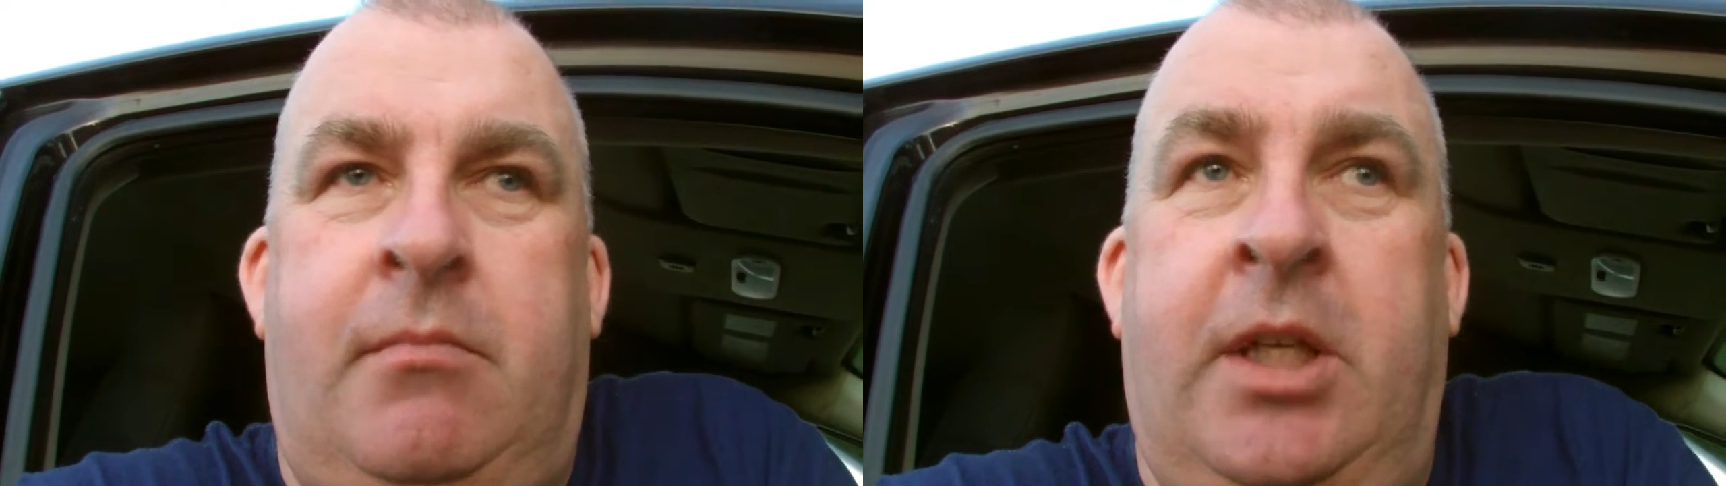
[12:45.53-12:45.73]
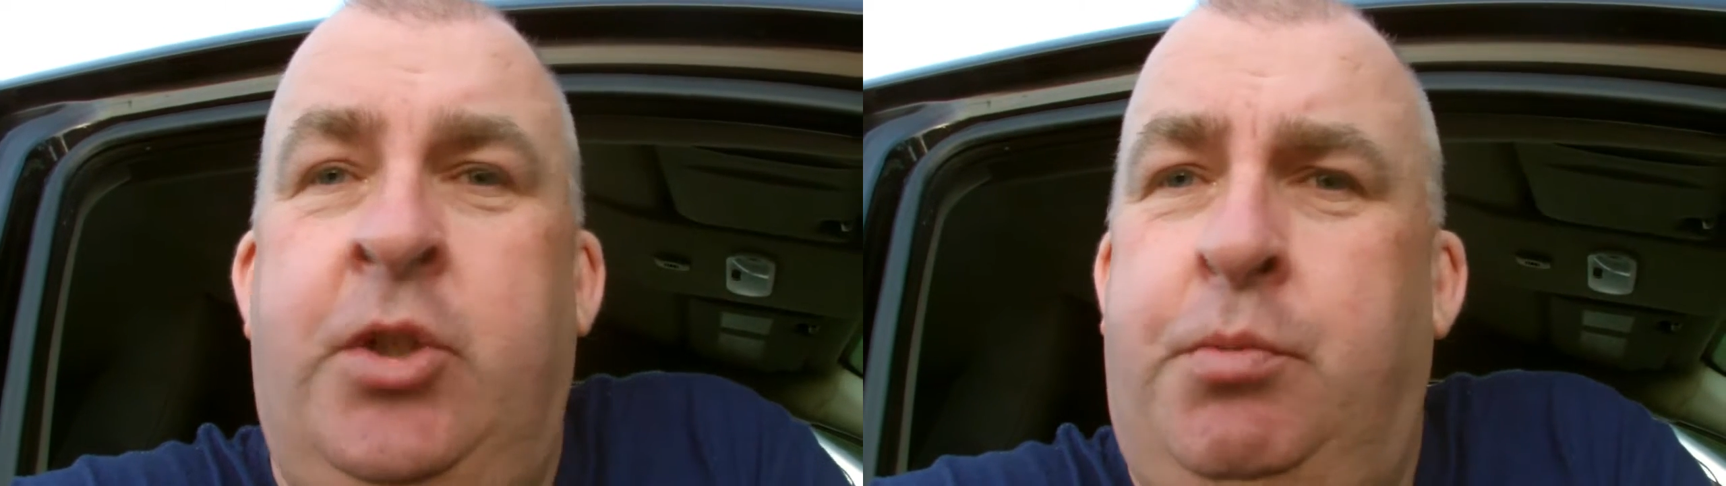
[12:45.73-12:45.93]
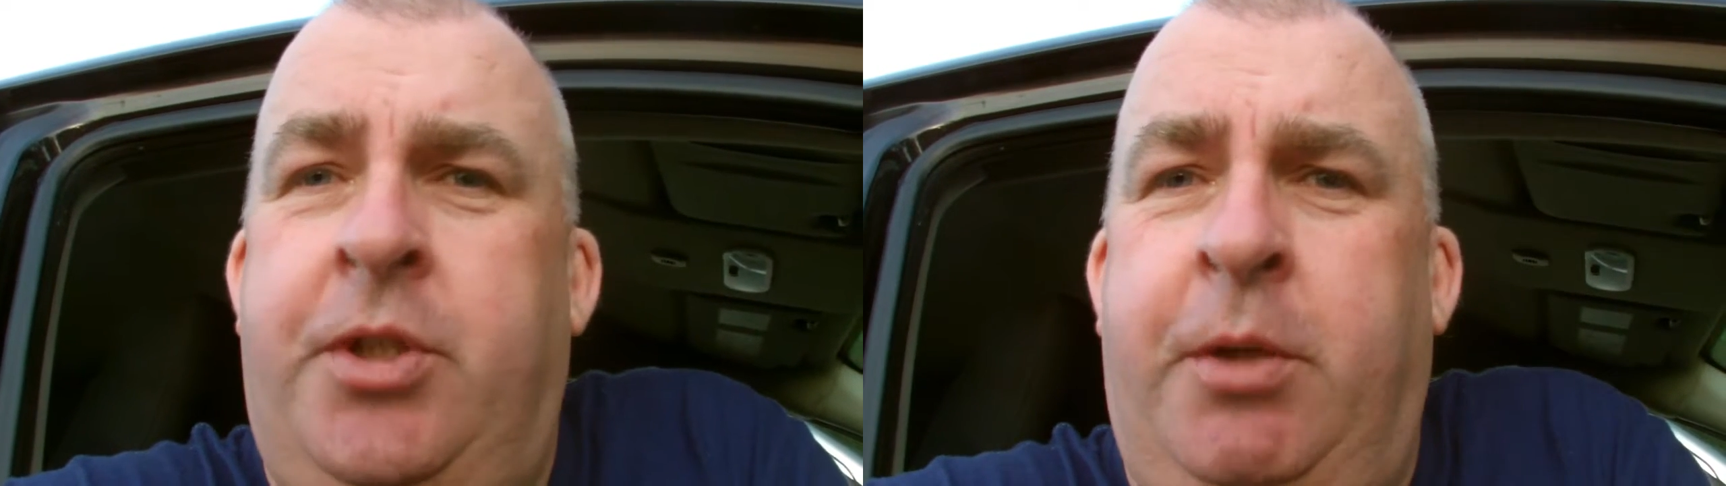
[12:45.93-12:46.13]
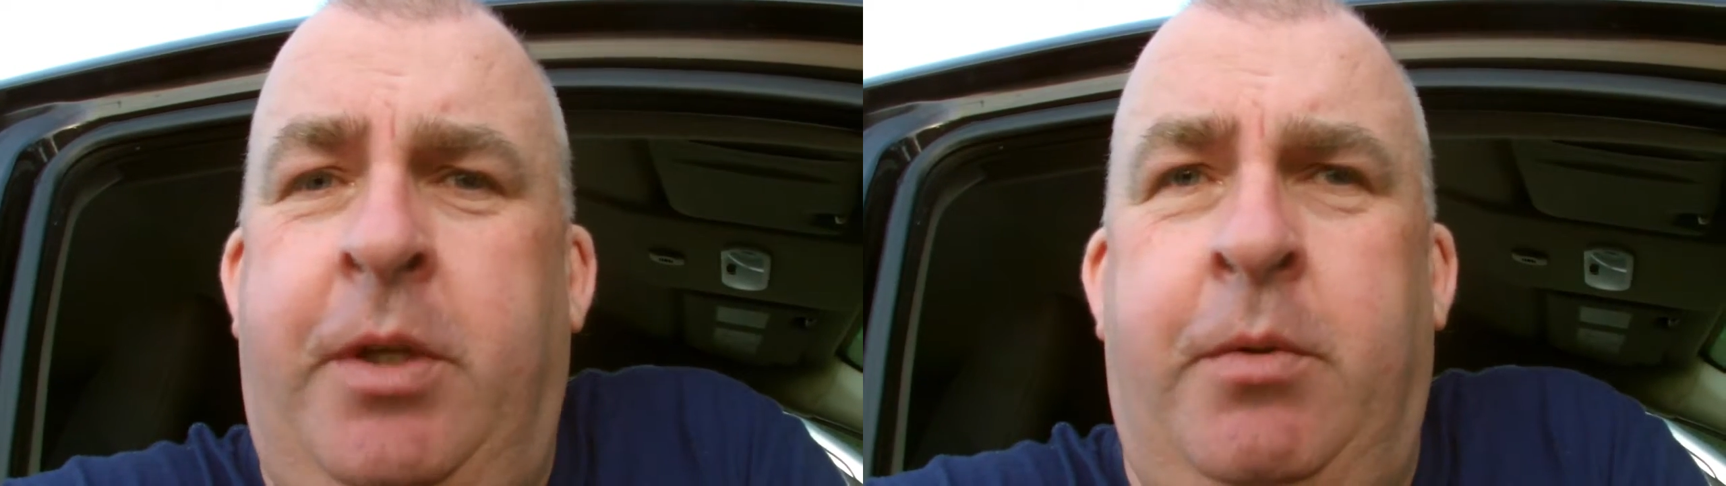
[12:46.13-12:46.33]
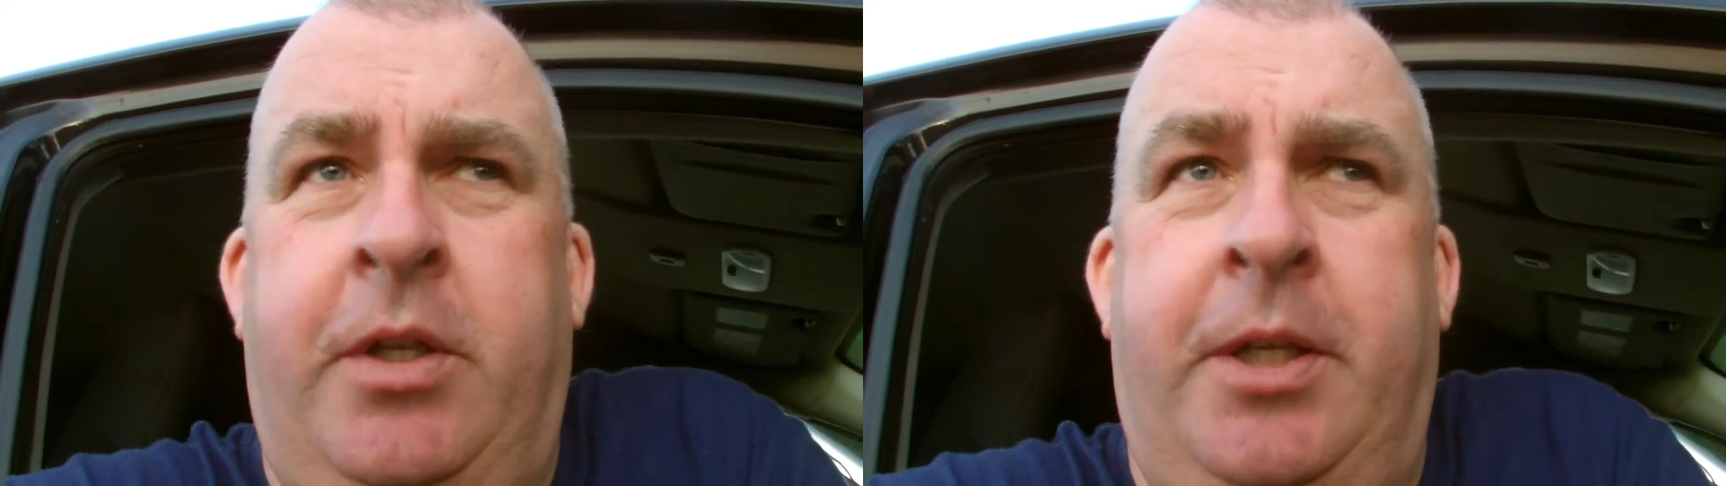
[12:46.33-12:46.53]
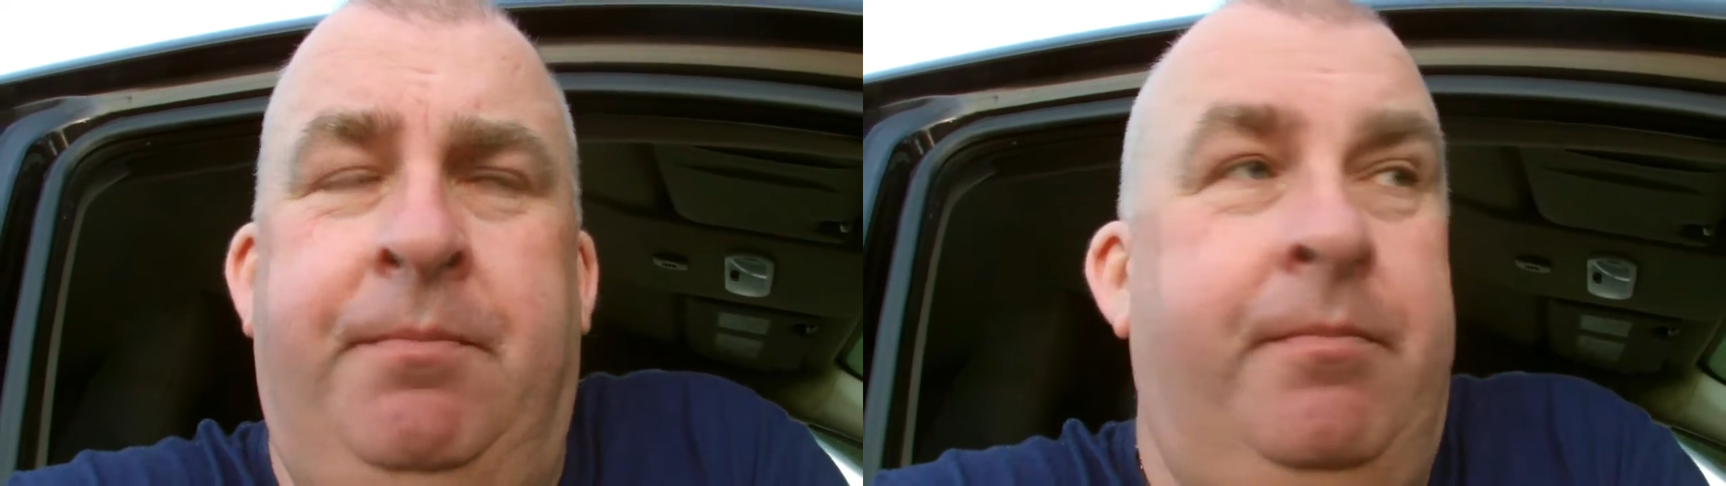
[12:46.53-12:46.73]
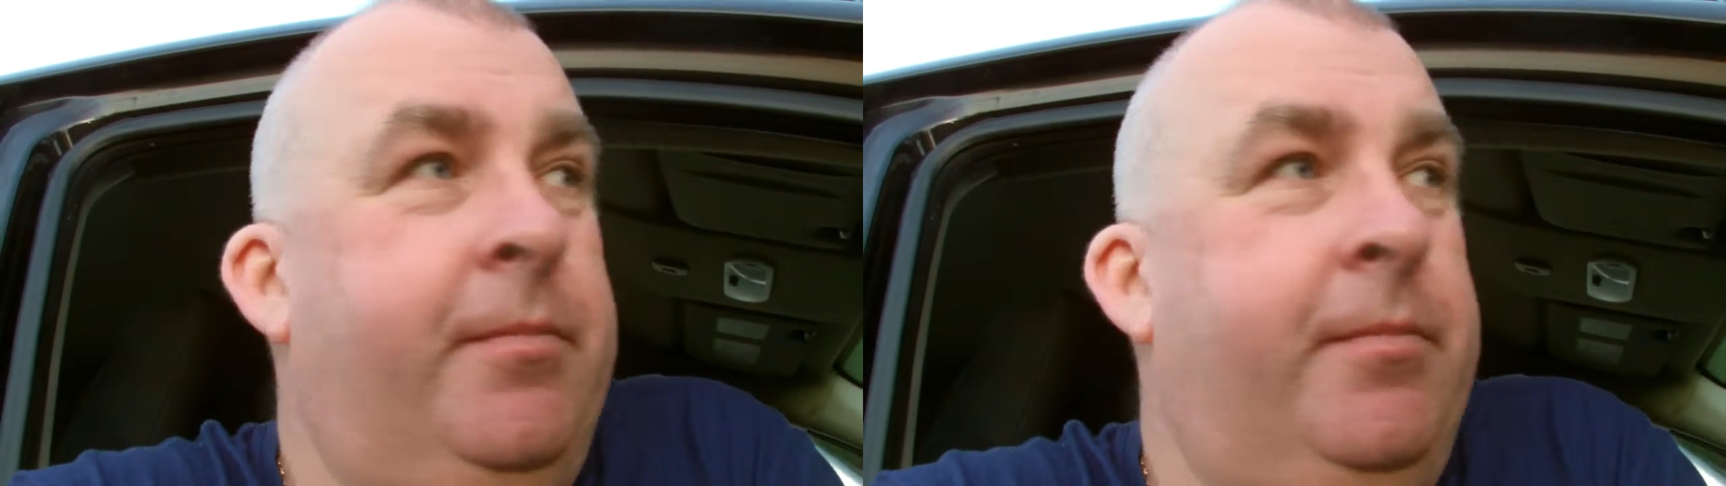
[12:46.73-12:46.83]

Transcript: it's up to you what you want to do.